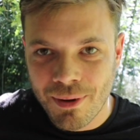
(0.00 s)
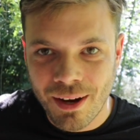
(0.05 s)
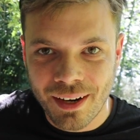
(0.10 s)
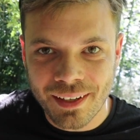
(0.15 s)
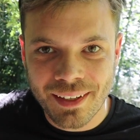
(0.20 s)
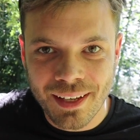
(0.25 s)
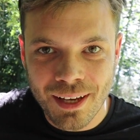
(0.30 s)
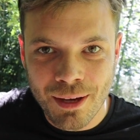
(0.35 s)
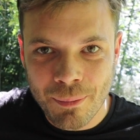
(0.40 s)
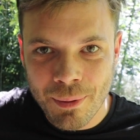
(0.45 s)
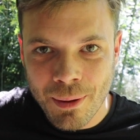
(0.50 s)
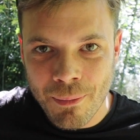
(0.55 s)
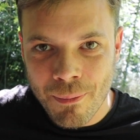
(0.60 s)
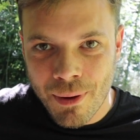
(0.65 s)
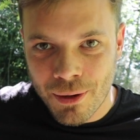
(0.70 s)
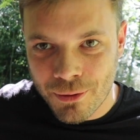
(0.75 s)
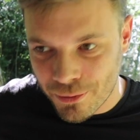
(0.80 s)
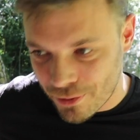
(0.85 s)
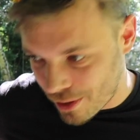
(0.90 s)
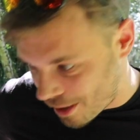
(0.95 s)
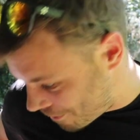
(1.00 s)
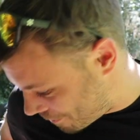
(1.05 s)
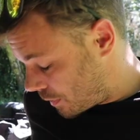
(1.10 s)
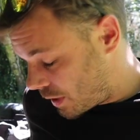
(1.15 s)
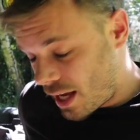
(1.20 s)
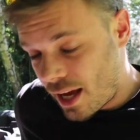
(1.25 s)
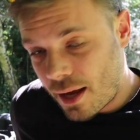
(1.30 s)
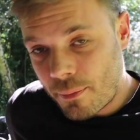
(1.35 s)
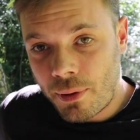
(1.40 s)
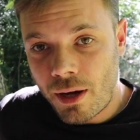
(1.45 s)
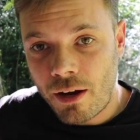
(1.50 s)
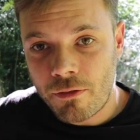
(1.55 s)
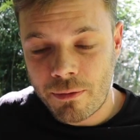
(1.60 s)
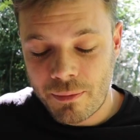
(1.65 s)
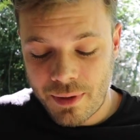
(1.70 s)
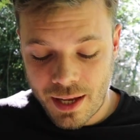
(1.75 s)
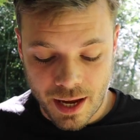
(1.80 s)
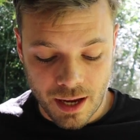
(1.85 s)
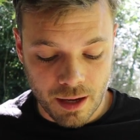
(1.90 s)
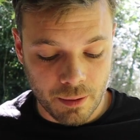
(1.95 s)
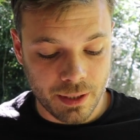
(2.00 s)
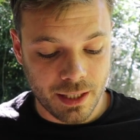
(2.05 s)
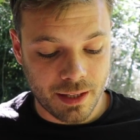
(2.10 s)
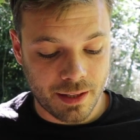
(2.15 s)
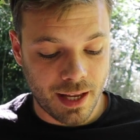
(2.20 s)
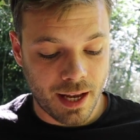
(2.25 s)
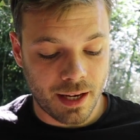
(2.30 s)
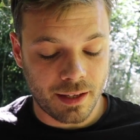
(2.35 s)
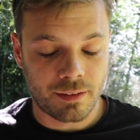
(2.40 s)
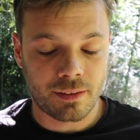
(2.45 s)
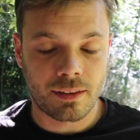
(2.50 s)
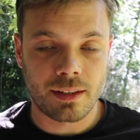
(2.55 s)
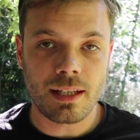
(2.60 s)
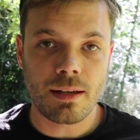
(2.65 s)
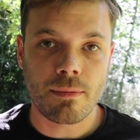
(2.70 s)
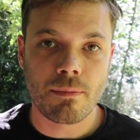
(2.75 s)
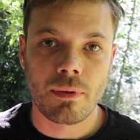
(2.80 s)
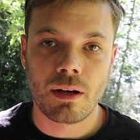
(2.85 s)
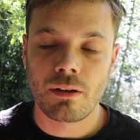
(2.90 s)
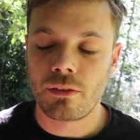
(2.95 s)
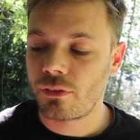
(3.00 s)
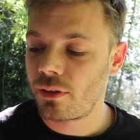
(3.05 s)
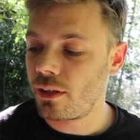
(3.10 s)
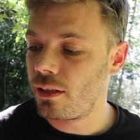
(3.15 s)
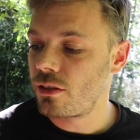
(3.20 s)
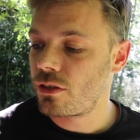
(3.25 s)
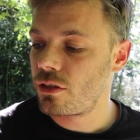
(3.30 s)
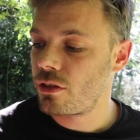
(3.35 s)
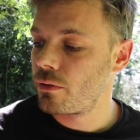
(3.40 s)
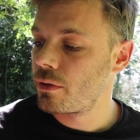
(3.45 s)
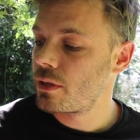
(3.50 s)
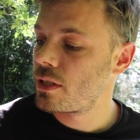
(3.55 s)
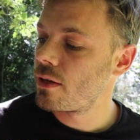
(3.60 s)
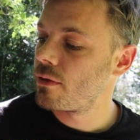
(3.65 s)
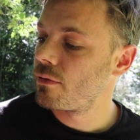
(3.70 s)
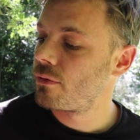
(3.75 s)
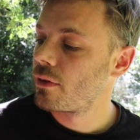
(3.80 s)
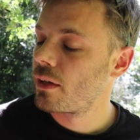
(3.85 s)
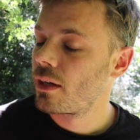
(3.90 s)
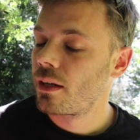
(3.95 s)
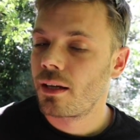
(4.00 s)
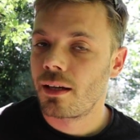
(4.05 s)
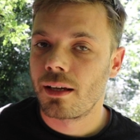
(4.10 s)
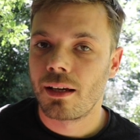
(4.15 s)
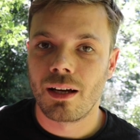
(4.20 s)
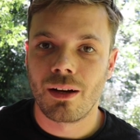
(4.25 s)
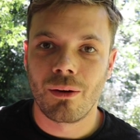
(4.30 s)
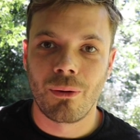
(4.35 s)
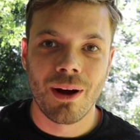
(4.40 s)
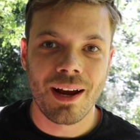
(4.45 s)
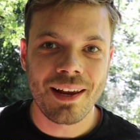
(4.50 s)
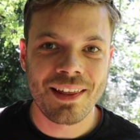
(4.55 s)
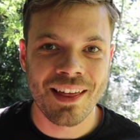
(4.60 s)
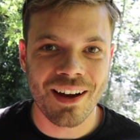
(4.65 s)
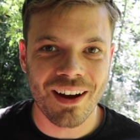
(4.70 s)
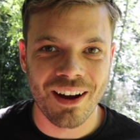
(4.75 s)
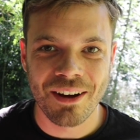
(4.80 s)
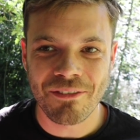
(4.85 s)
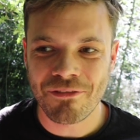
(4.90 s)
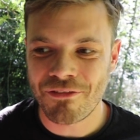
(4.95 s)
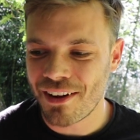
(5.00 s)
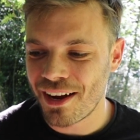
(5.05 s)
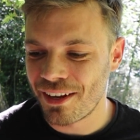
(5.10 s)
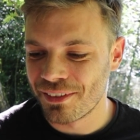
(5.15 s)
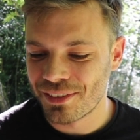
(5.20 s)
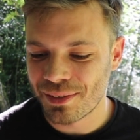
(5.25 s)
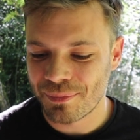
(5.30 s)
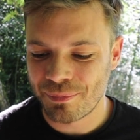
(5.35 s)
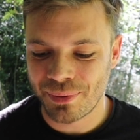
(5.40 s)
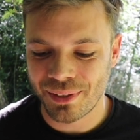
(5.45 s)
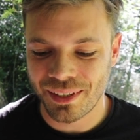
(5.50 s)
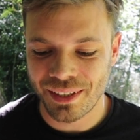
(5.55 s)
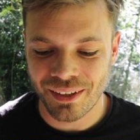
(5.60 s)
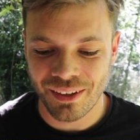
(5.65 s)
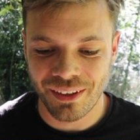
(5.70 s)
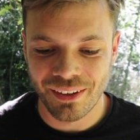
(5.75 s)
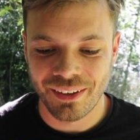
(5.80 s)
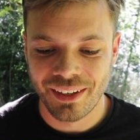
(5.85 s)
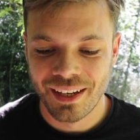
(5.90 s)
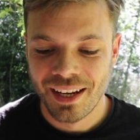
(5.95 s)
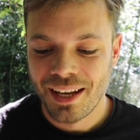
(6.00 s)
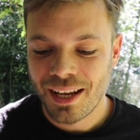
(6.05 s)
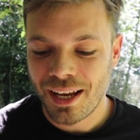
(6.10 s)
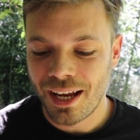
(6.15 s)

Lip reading: you might get a bit muddled up. But yeah, apart from that, I mean, that is the most intuitive way that I found to put it on.